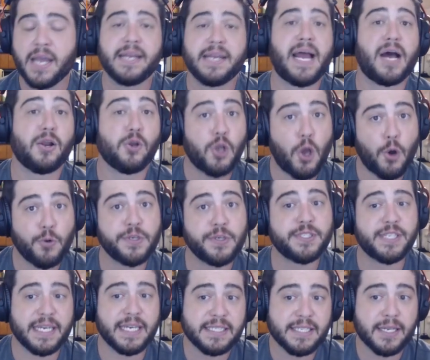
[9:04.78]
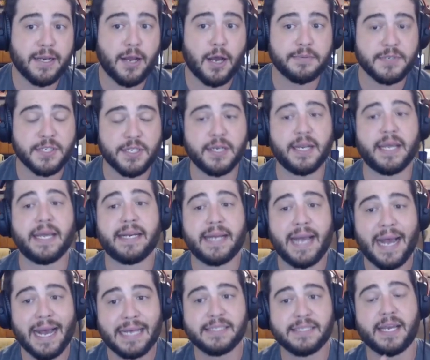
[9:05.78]
Now, Lotus is an option. It
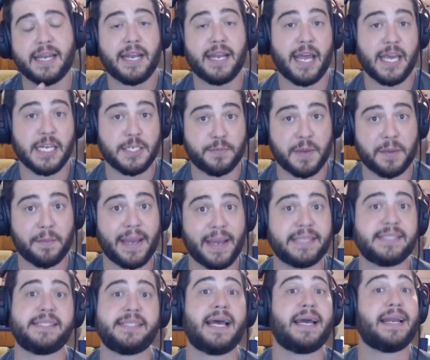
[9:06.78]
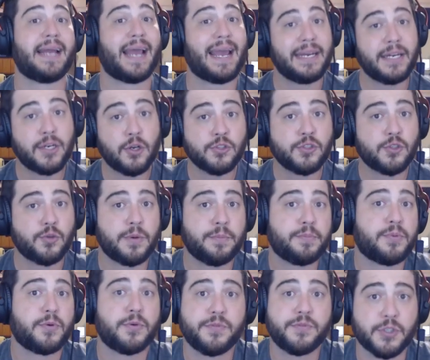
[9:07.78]
has an HP main stat, and it also
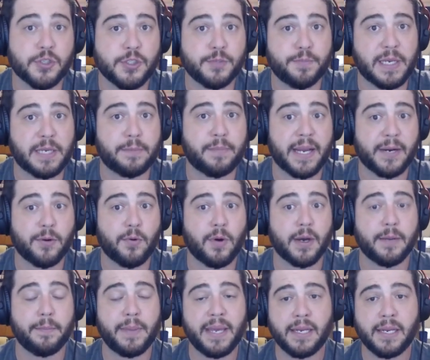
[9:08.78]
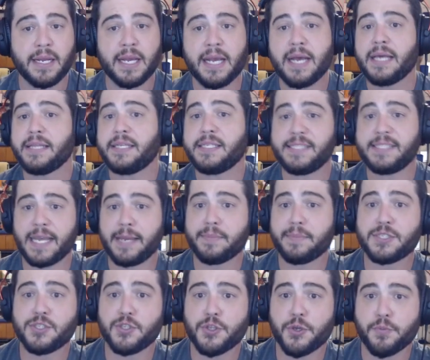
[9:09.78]
improves your speed by quite a bit, the same
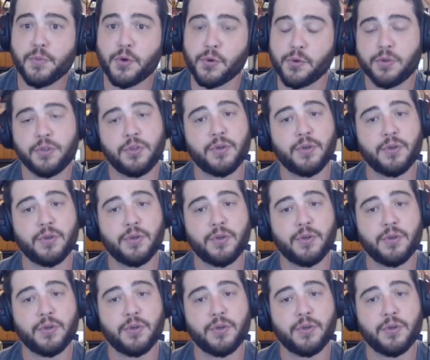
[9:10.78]
as New Moon.